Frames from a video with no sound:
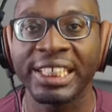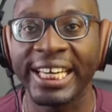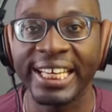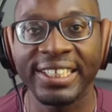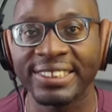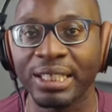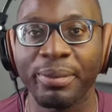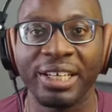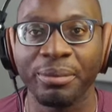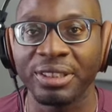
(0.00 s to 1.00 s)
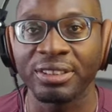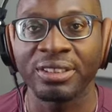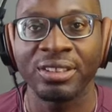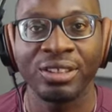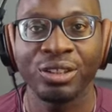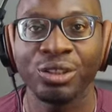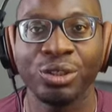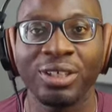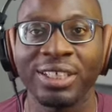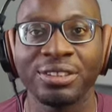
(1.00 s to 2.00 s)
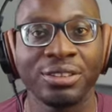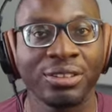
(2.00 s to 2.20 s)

in the same element. You can